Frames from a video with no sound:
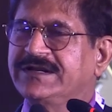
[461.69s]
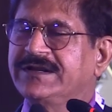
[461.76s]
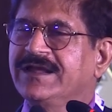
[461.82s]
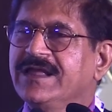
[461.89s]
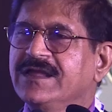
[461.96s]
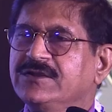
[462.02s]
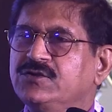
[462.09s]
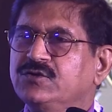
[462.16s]
and
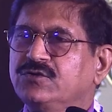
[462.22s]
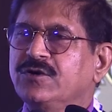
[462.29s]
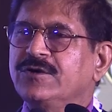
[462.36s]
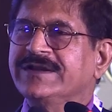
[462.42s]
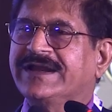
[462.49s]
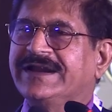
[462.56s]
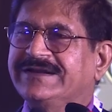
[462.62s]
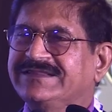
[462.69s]
you
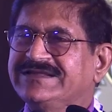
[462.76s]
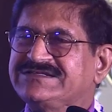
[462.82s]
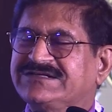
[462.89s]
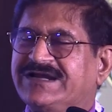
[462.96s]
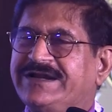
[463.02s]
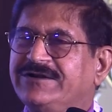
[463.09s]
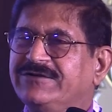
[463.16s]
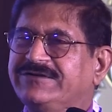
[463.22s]
don't get this
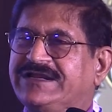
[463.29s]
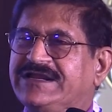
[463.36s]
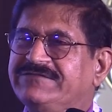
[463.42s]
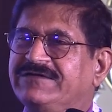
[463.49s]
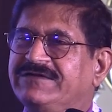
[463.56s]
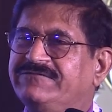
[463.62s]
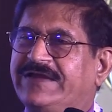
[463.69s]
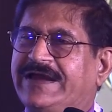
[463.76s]
kind of
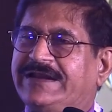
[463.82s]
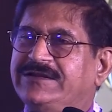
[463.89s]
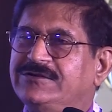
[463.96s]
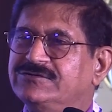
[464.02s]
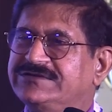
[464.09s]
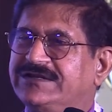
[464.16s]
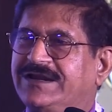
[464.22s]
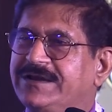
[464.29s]
T1
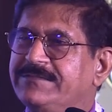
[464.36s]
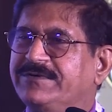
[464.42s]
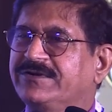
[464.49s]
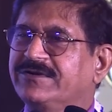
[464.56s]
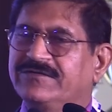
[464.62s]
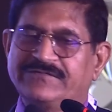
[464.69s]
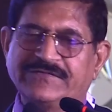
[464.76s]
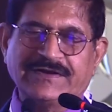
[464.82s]
values in
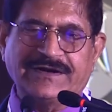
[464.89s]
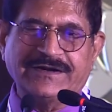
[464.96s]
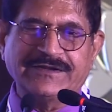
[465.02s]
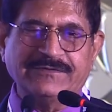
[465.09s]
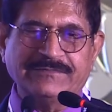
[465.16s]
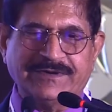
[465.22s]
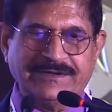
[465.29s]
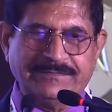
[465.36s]
hypertrophic
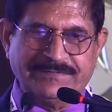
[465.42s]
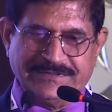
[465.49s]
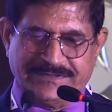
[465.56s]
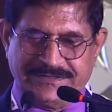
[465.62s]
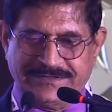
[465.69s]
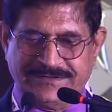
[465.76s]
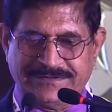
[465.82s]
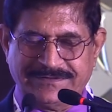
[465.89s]

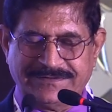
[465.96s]
cardiomyopathy.